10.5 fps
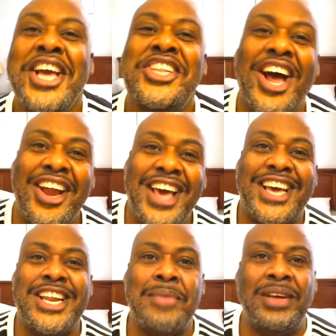not
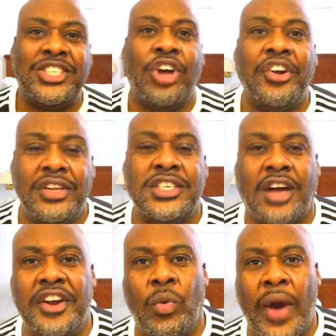like in a McDonald's
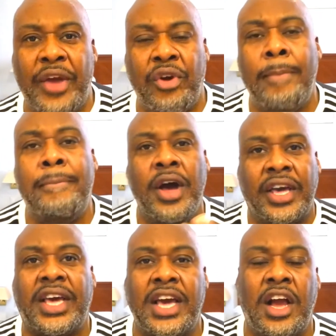kind of way or a
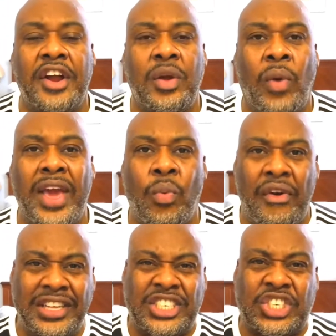Burger King kind of way
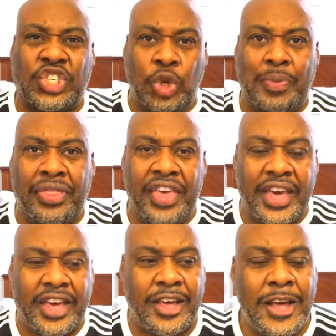where it's super
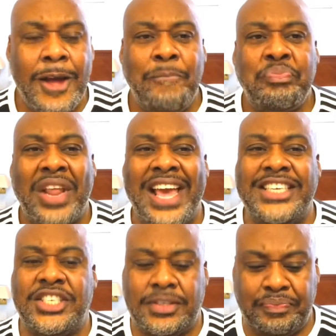thick.
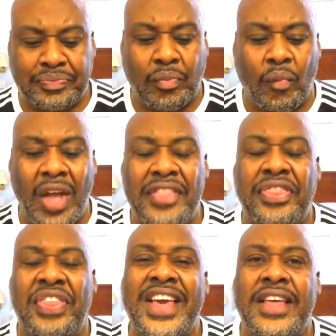It's
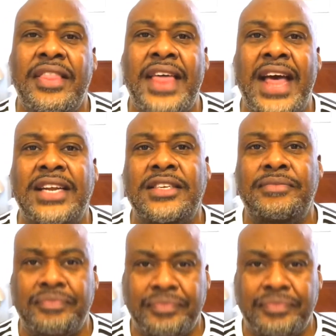thicker than,